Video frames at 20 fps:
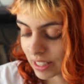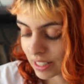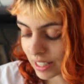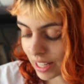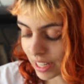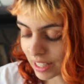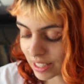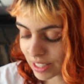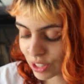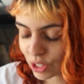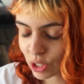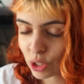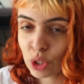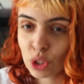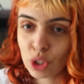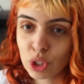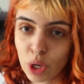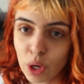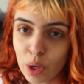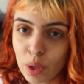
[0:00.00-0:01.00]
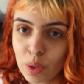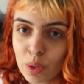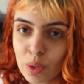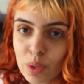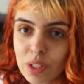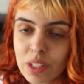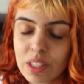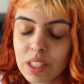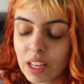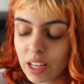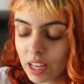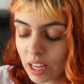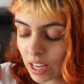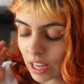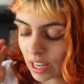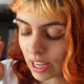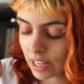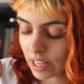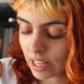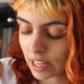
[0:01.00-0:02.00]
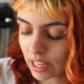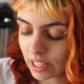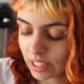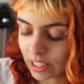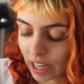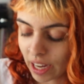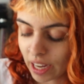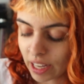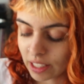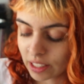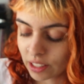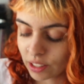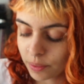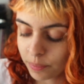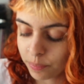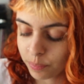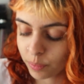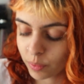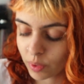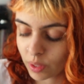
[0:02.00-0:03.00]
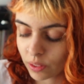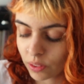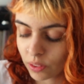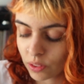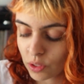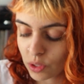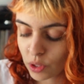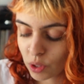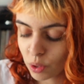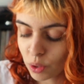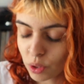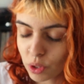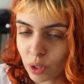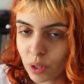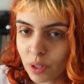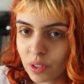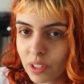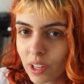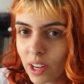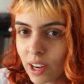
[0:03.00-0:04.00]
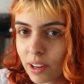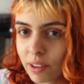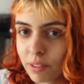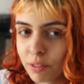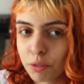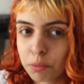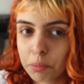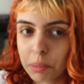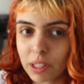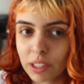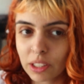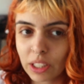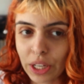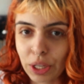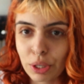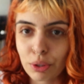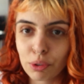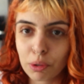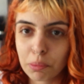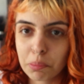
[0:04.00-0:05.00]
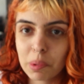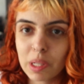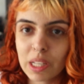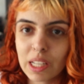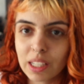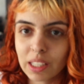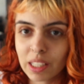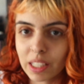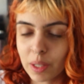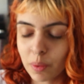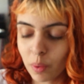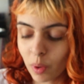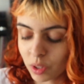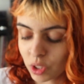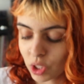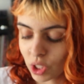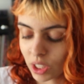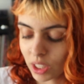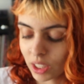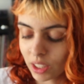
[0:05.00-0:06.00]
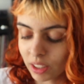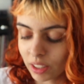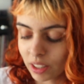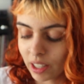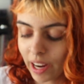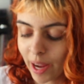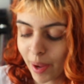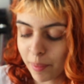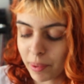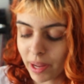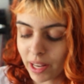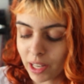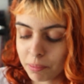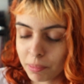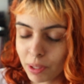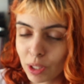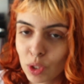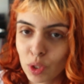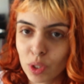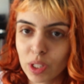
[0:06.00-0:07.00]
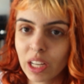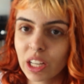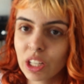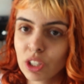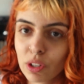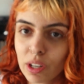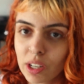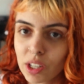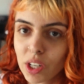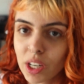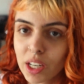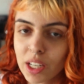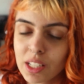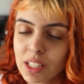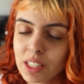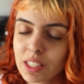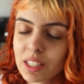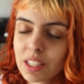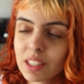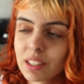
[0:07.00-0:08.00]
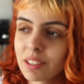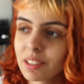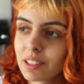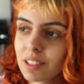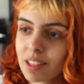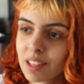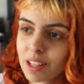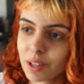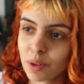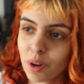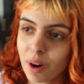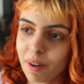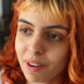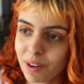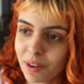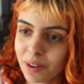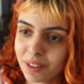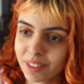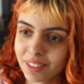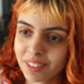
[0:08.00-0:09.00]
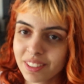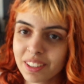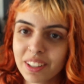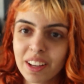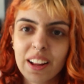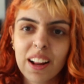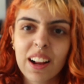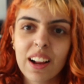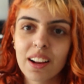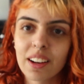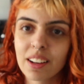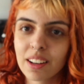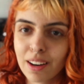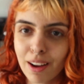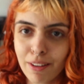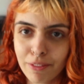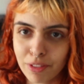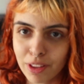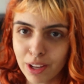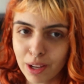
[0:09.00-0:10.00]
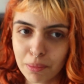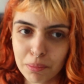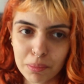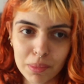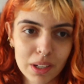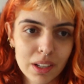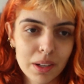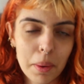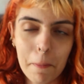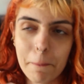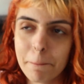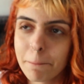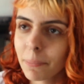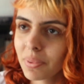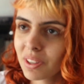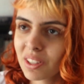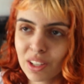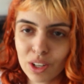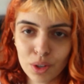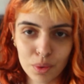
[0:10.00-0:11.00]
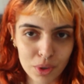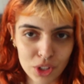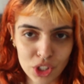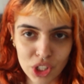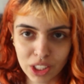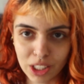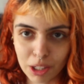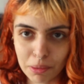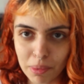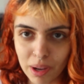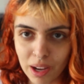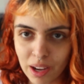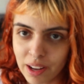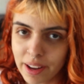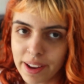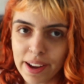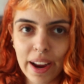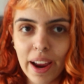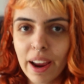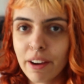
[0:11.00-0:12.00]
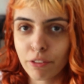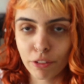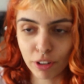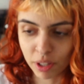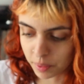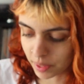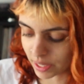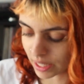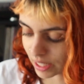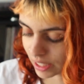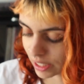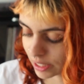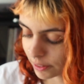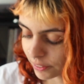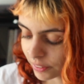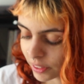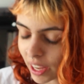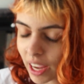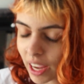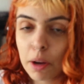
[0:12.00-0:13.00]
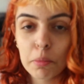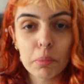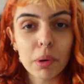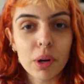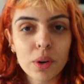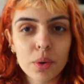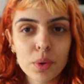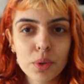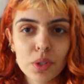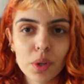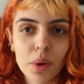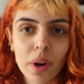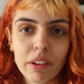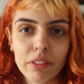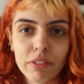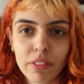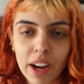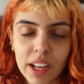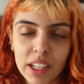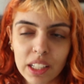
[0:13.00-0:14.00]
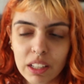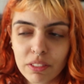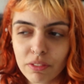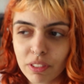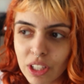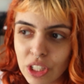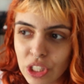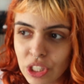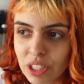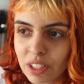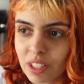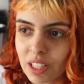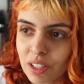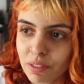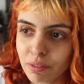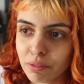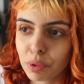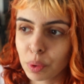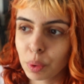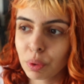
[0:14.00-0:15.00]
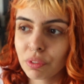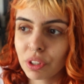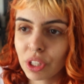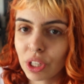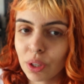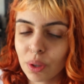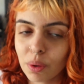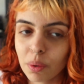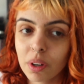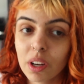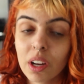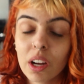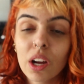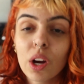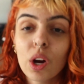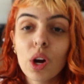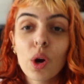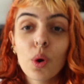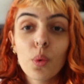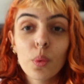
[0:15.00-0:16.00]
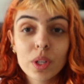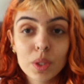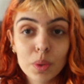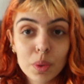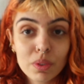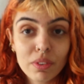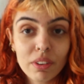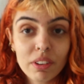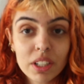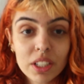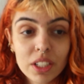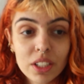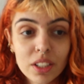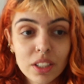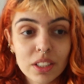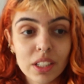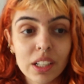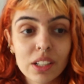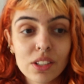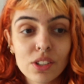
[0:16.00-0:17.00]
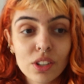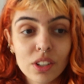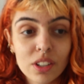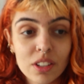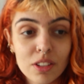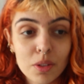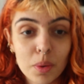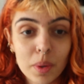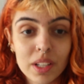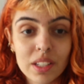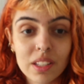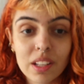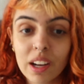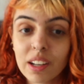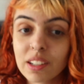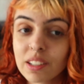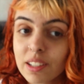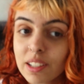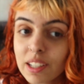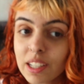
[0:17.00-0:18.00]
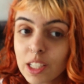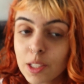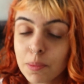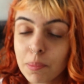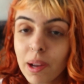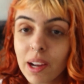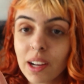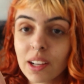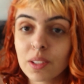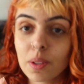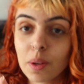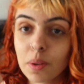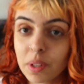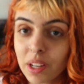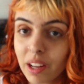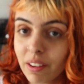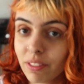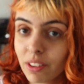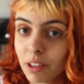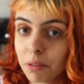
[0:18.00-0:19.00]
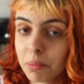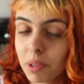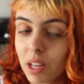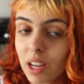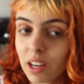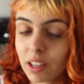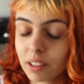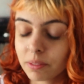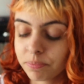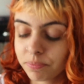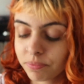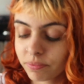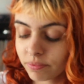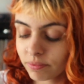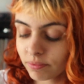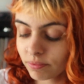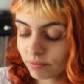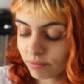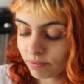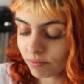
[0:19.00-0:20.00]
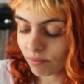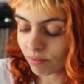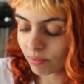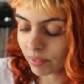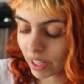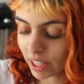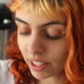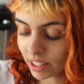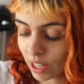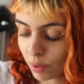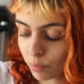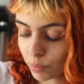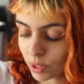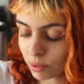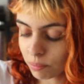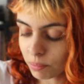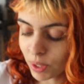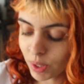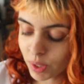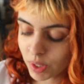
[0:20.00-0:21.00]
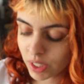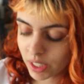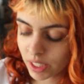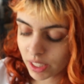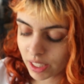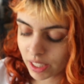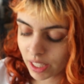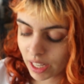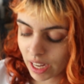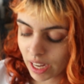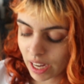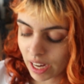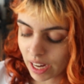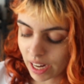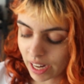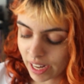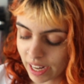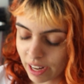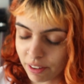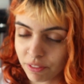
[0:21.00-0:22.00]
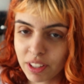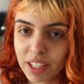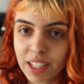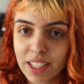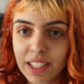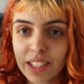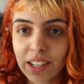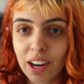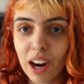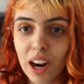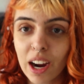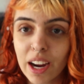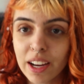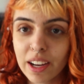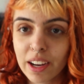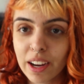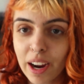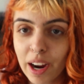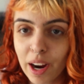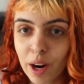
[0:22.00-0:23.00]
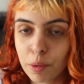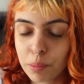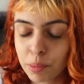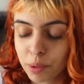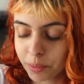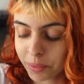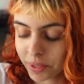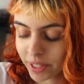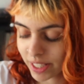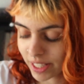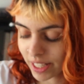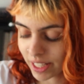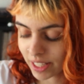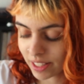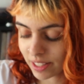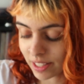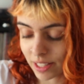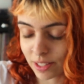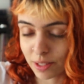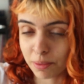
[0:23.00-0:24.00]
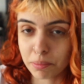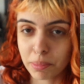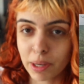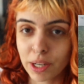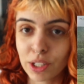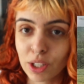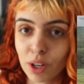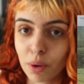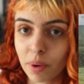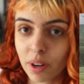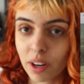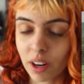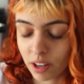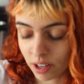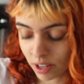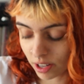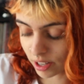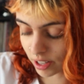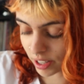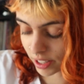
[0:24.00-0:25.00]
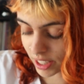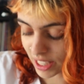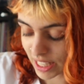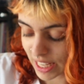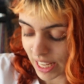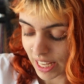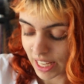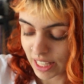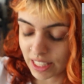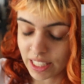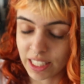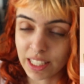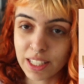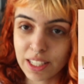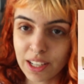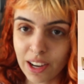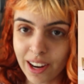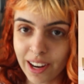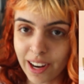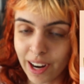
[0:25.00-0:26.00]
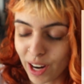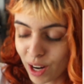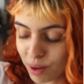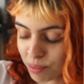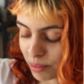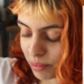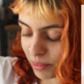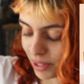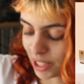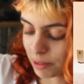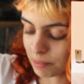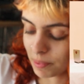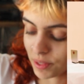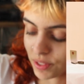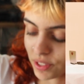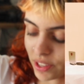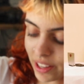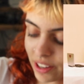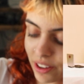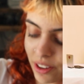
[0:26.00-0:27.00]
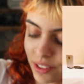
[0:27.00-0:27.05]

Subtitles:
Next, shows. Again, two shows that I've been like repeatedly watching, Abbott Elementary and Drag Race, still going on, love them, still watching them every week. But also, I finally finished season 4 of You, which was very good and took a twist I didn't expect, so I'll give them that. And then with music, I have the entire album Stick Season by Noah Kahan, the entire album Emails I